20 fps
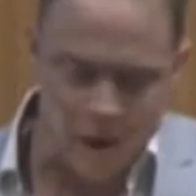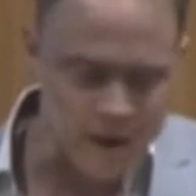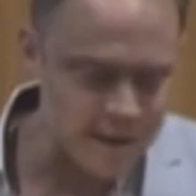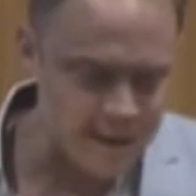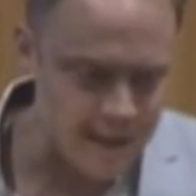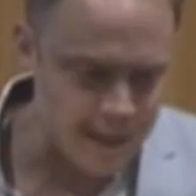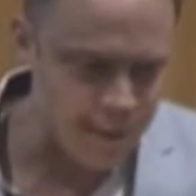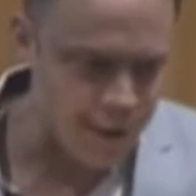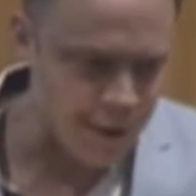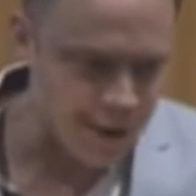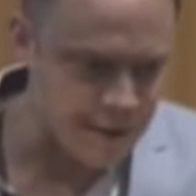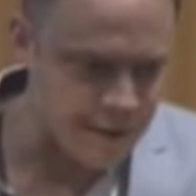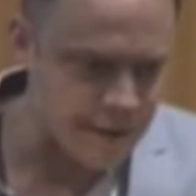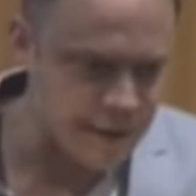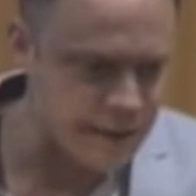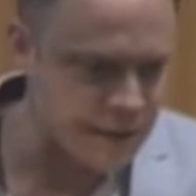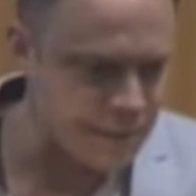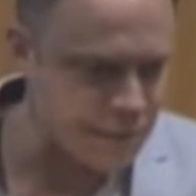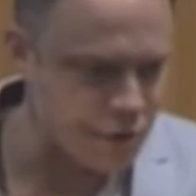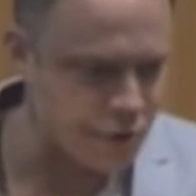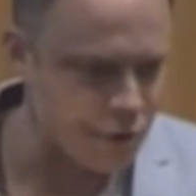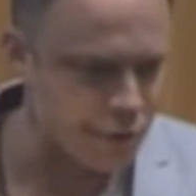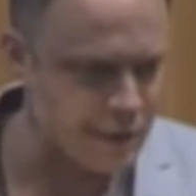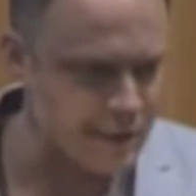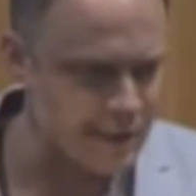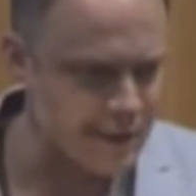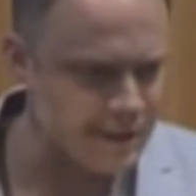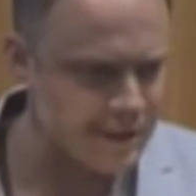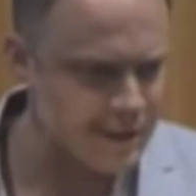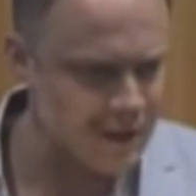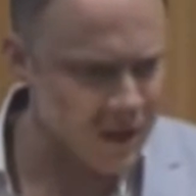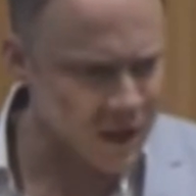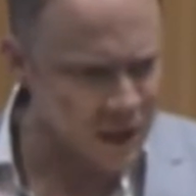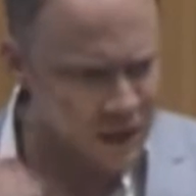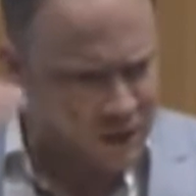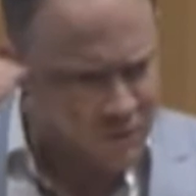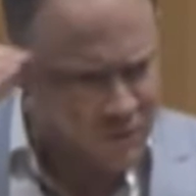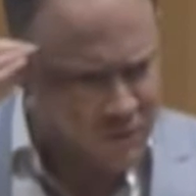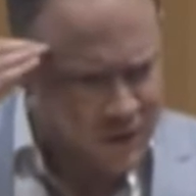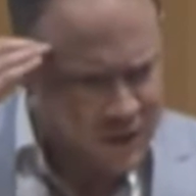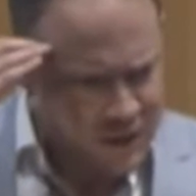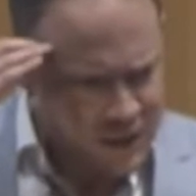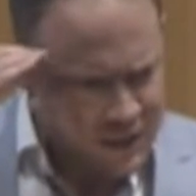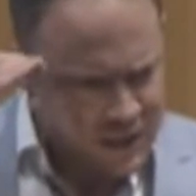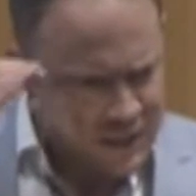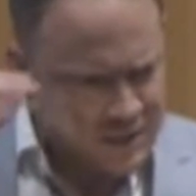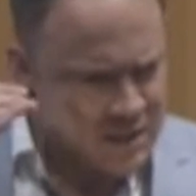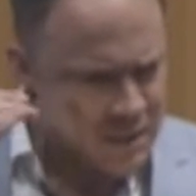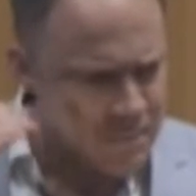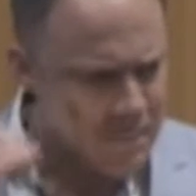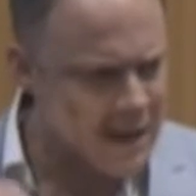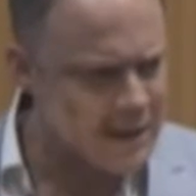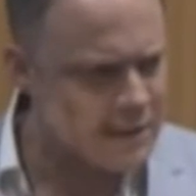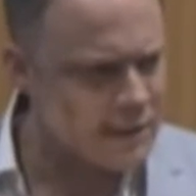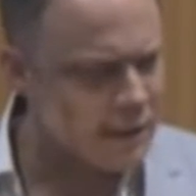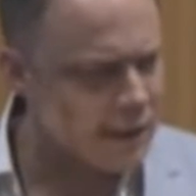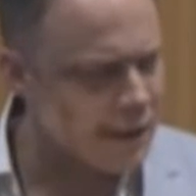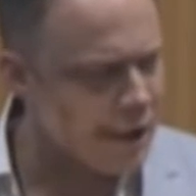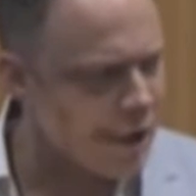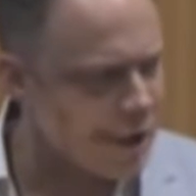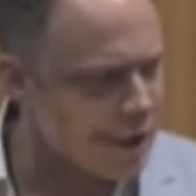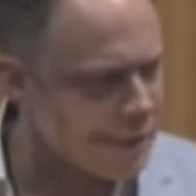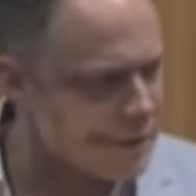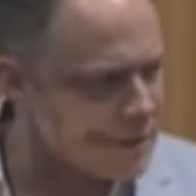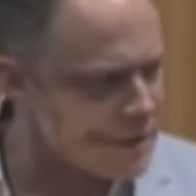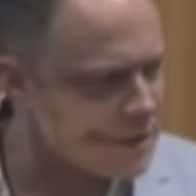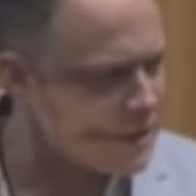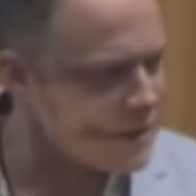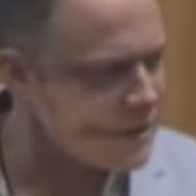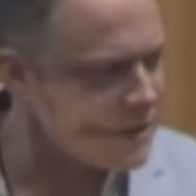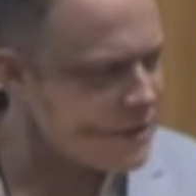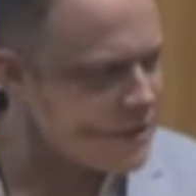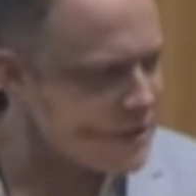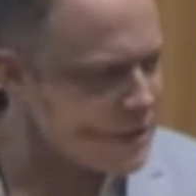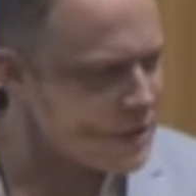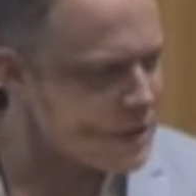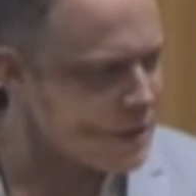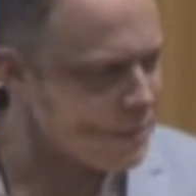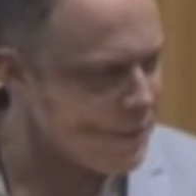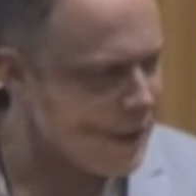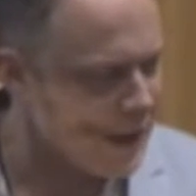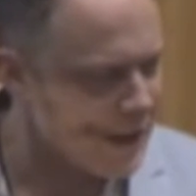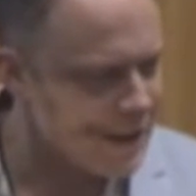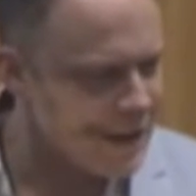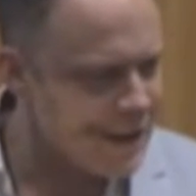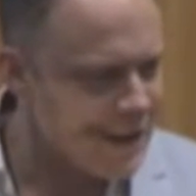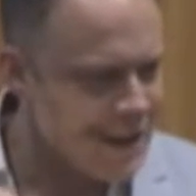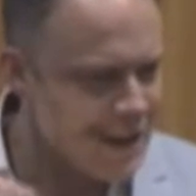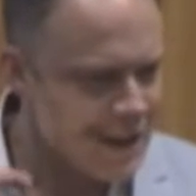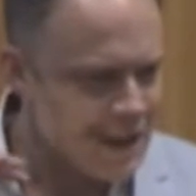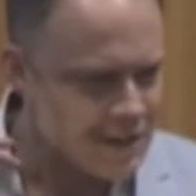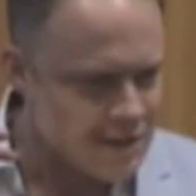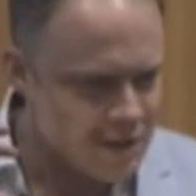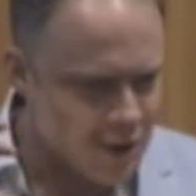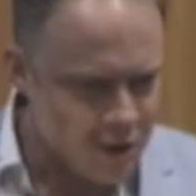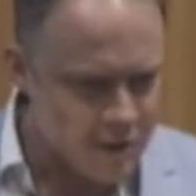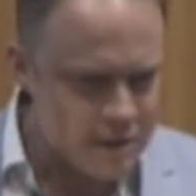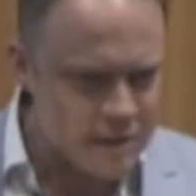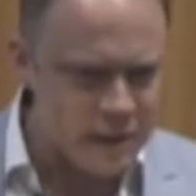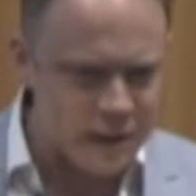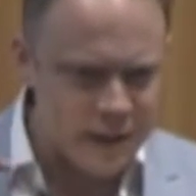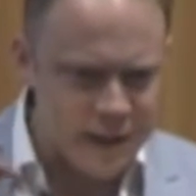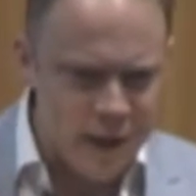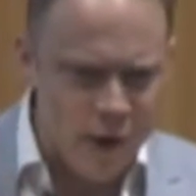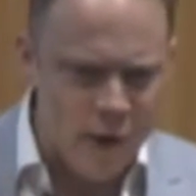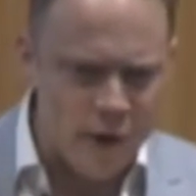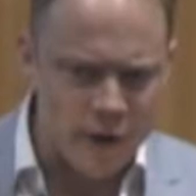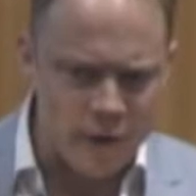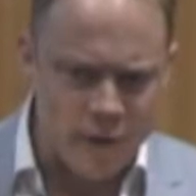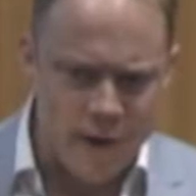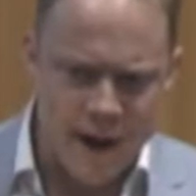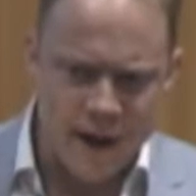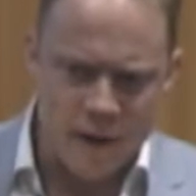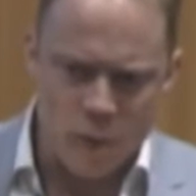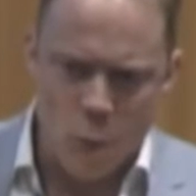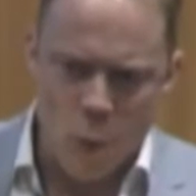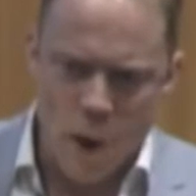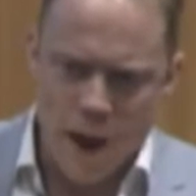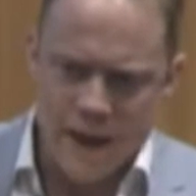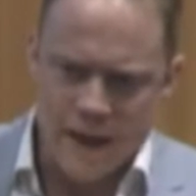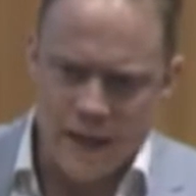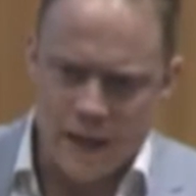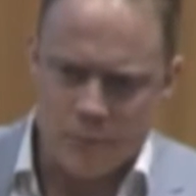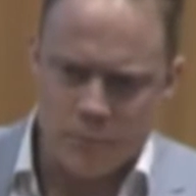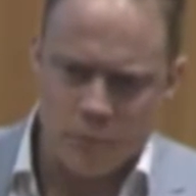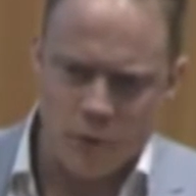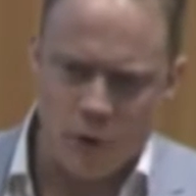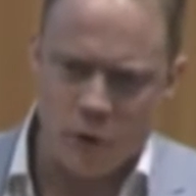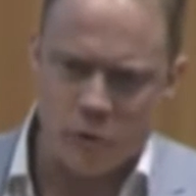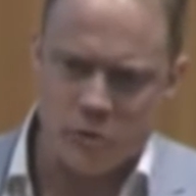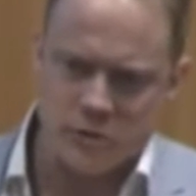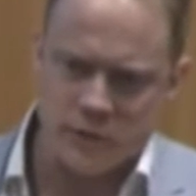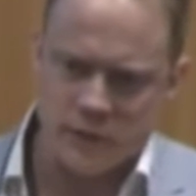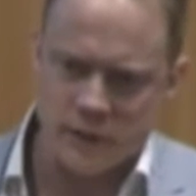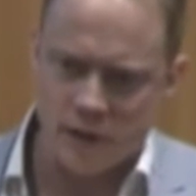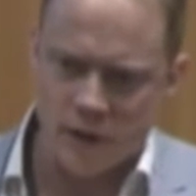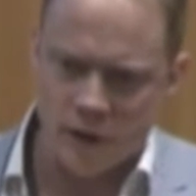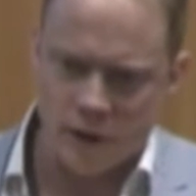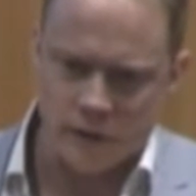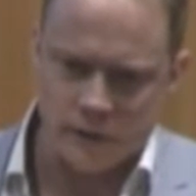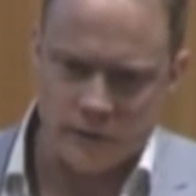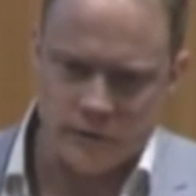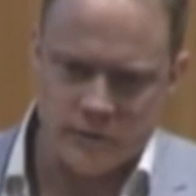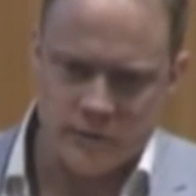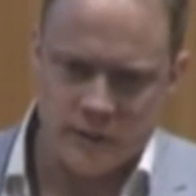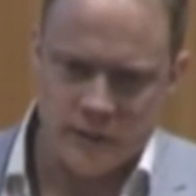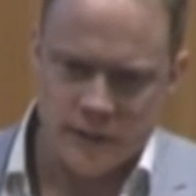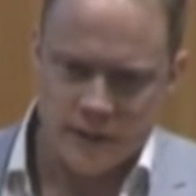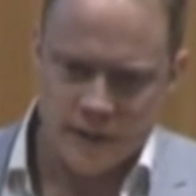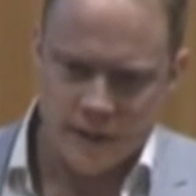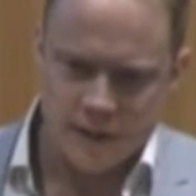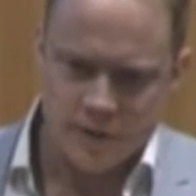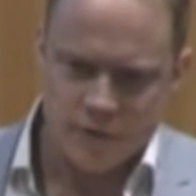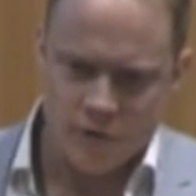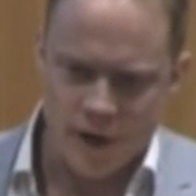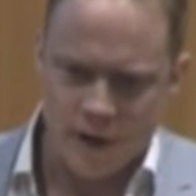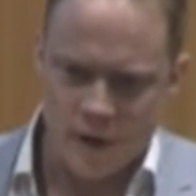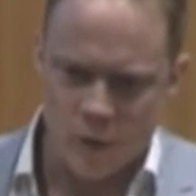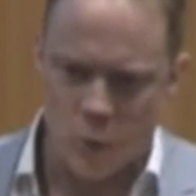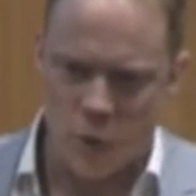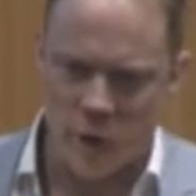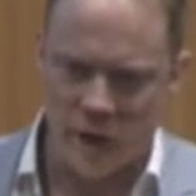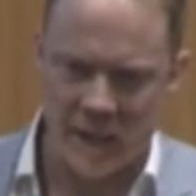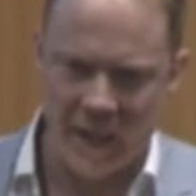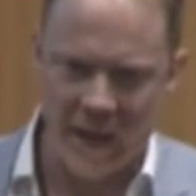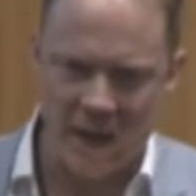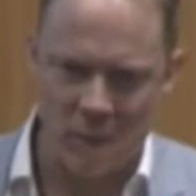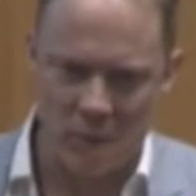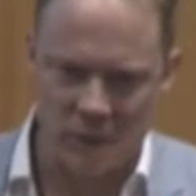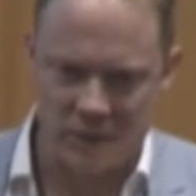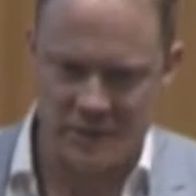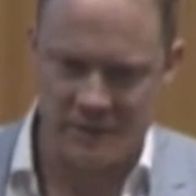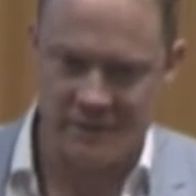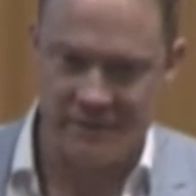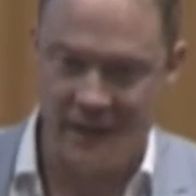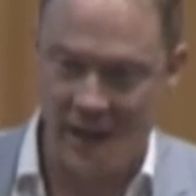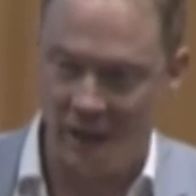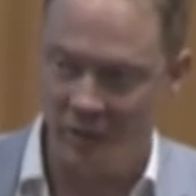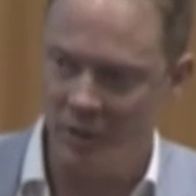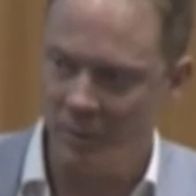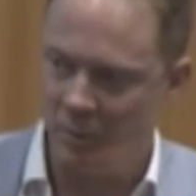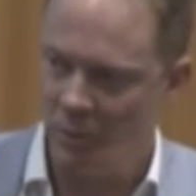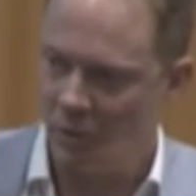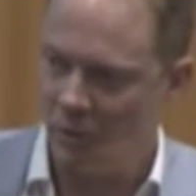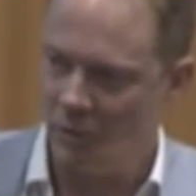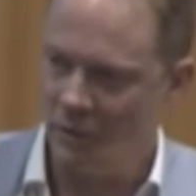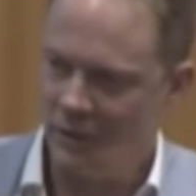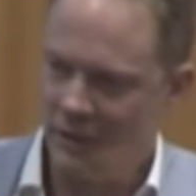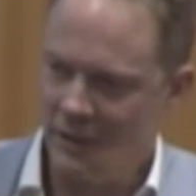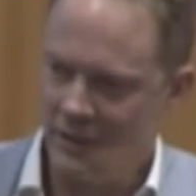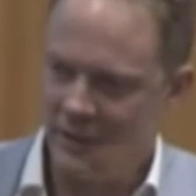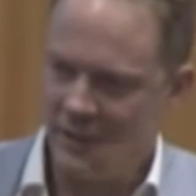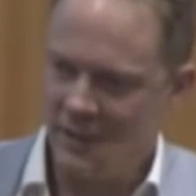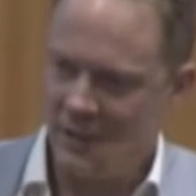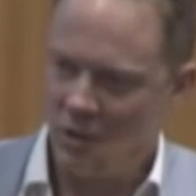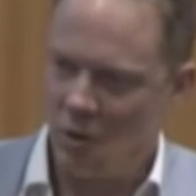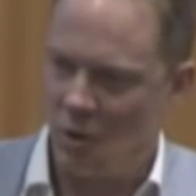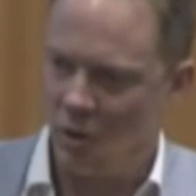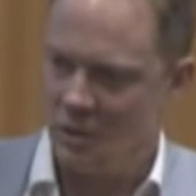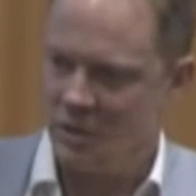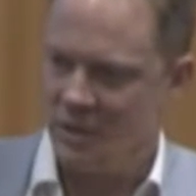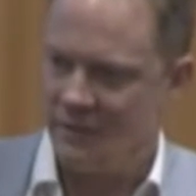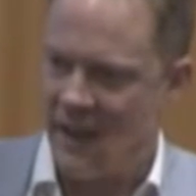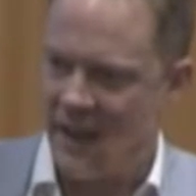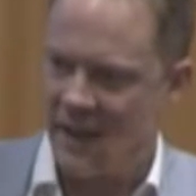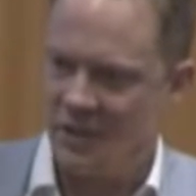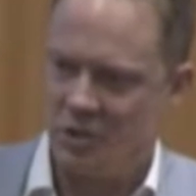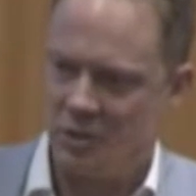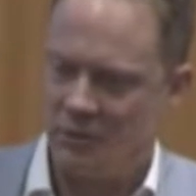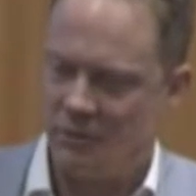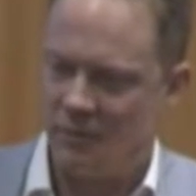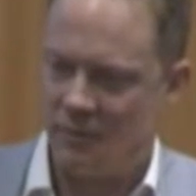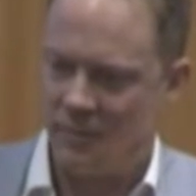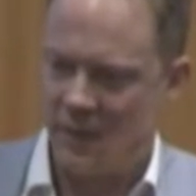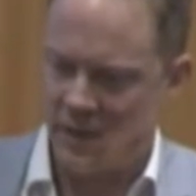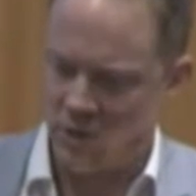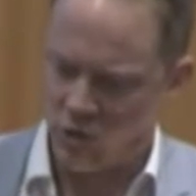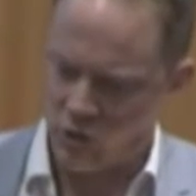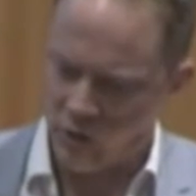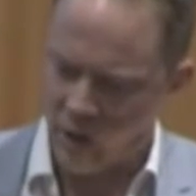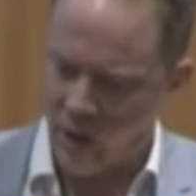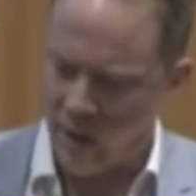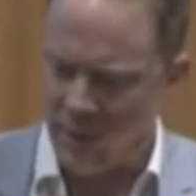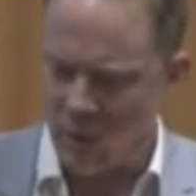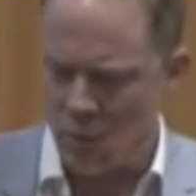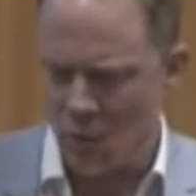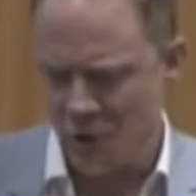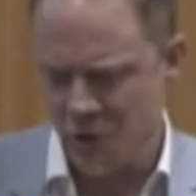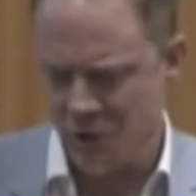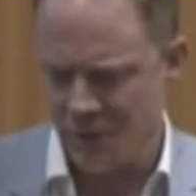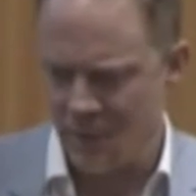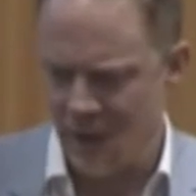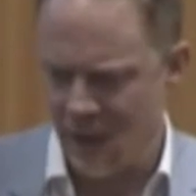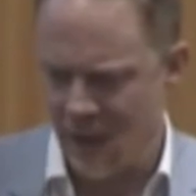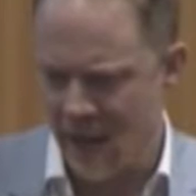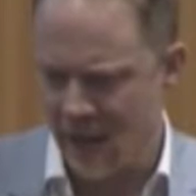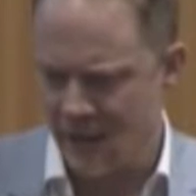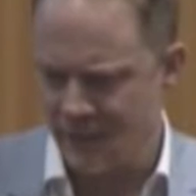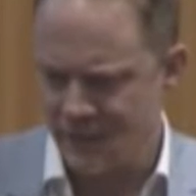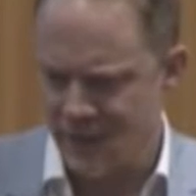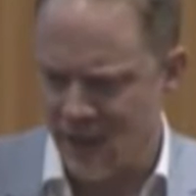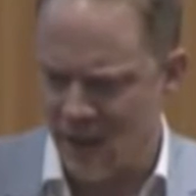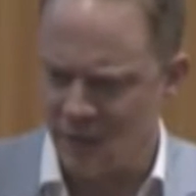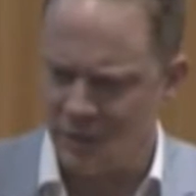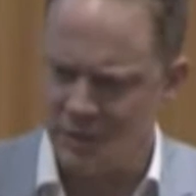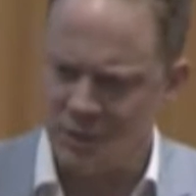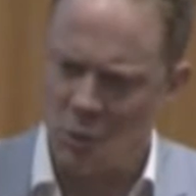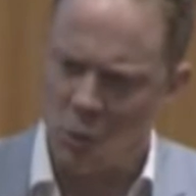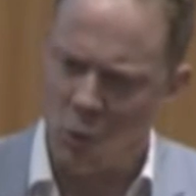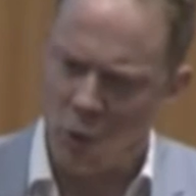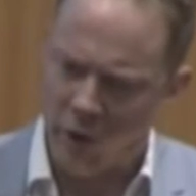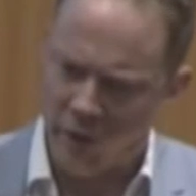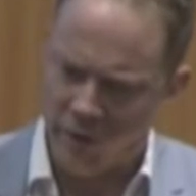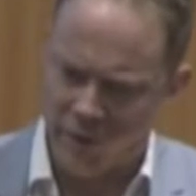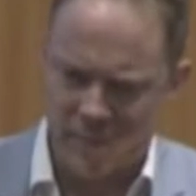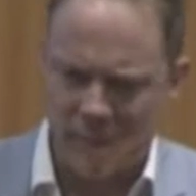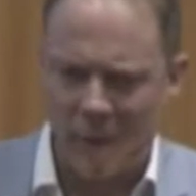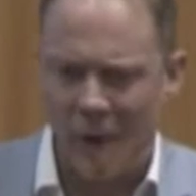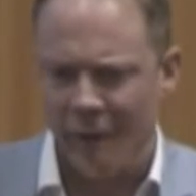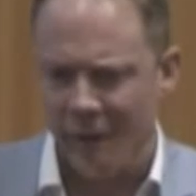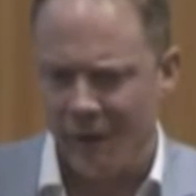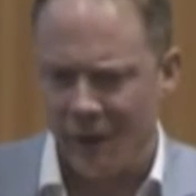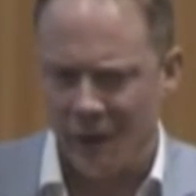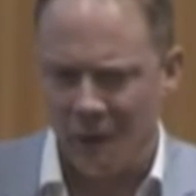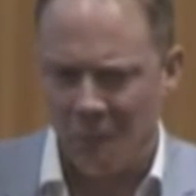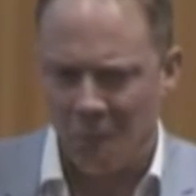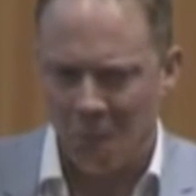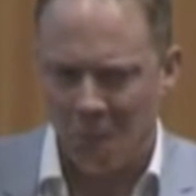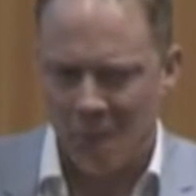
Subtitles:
way to summarize System 2 is it's the mental economist. It's the system that is constantly going around weighing pros and cons and trying to work out what's a valuable course of action for me. Should I be washing my hands now? Is it worth the bother?